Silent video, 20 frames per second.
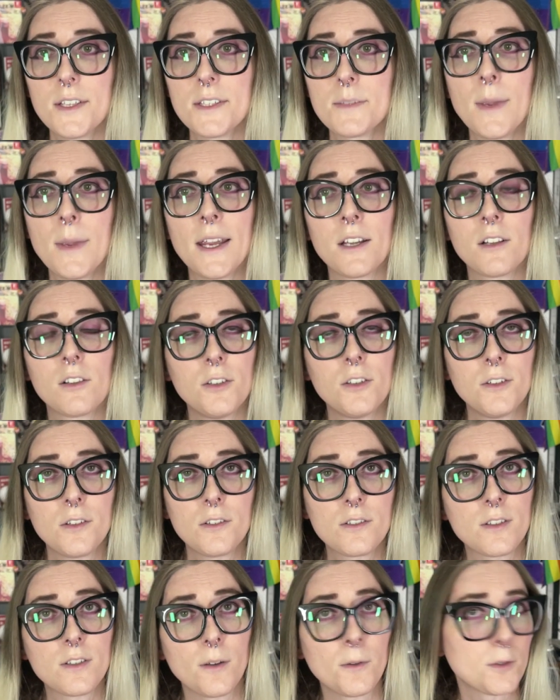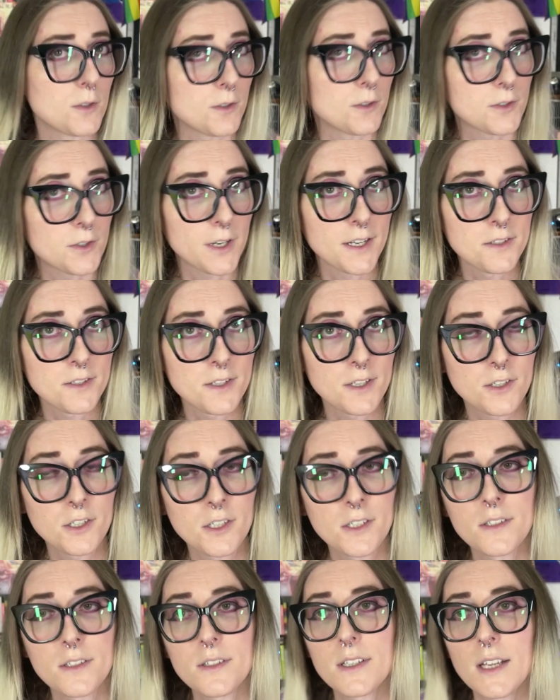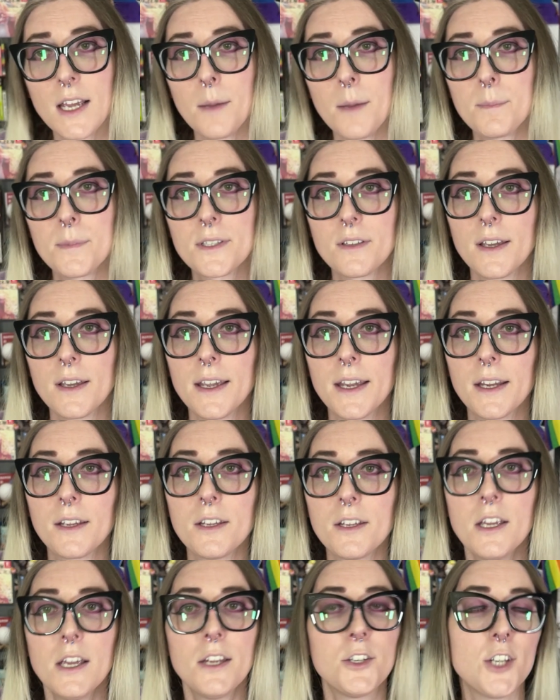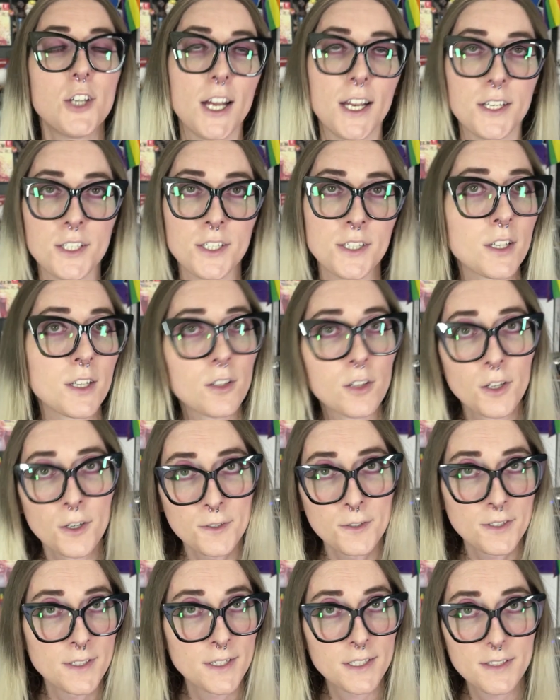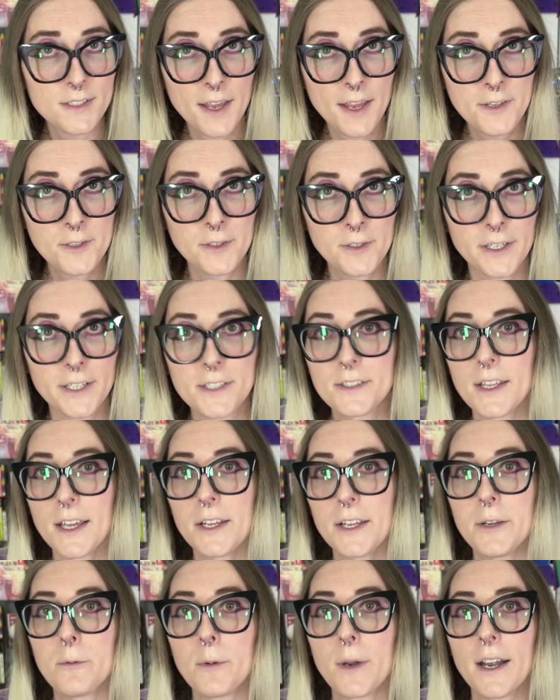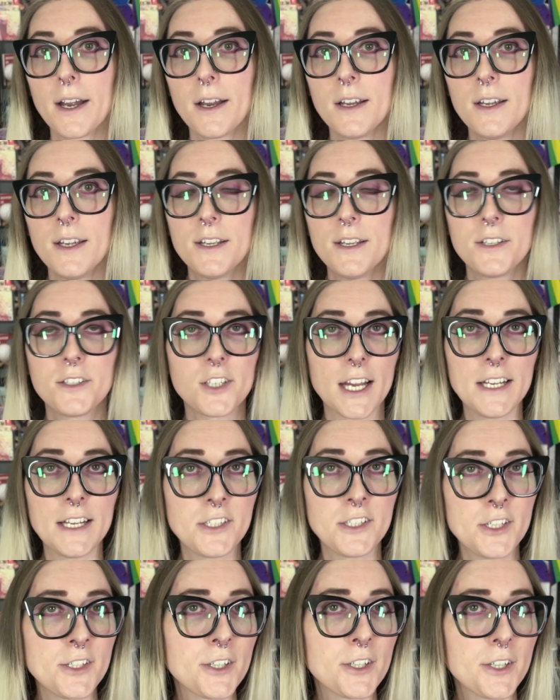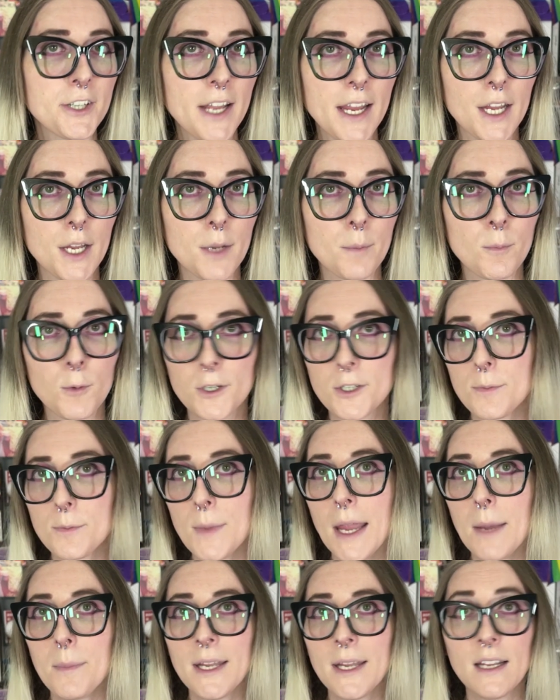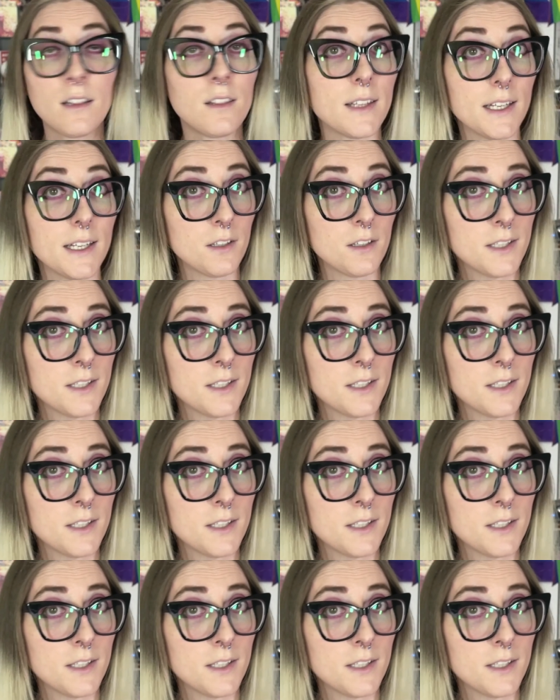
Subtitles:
may include social transition steps like changing the clothes and accessories that you wear, changing your name, which may be illegally